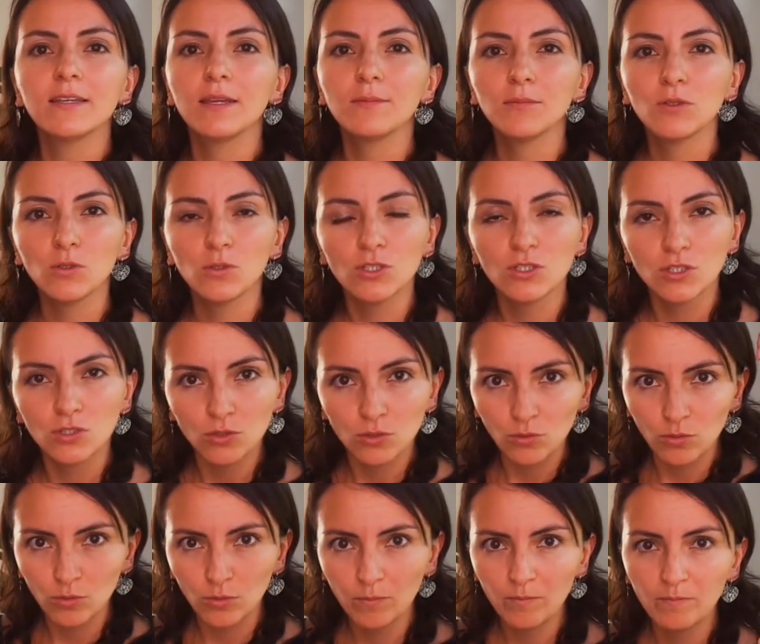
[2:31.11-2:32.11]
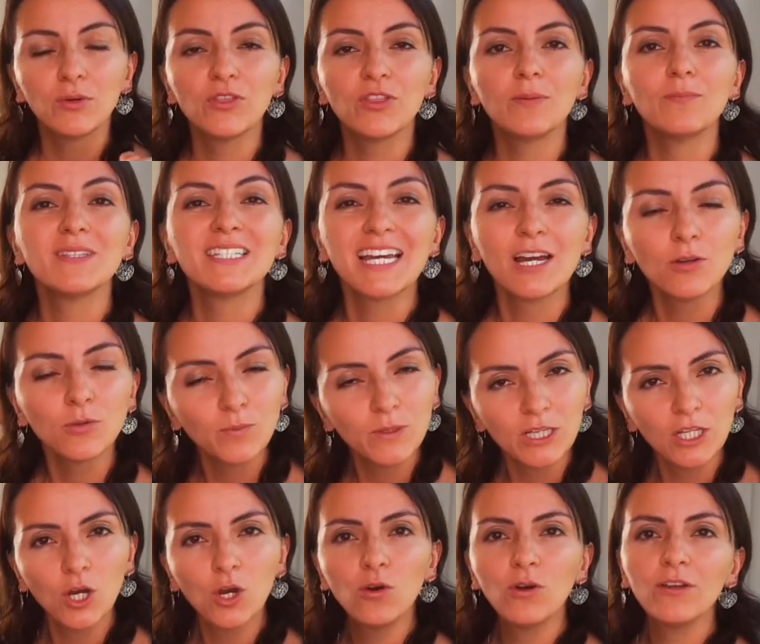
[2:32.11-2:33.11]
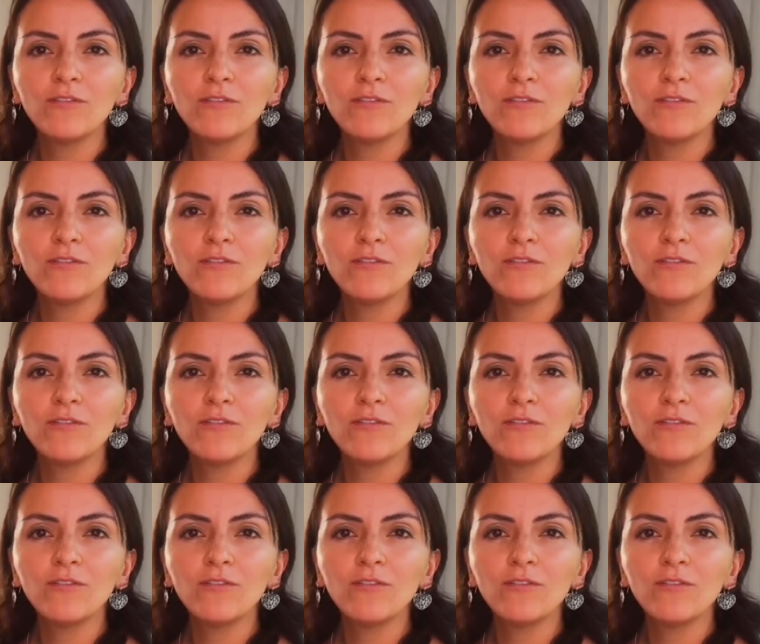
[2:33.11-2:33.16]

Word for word: I'm going to put them down below.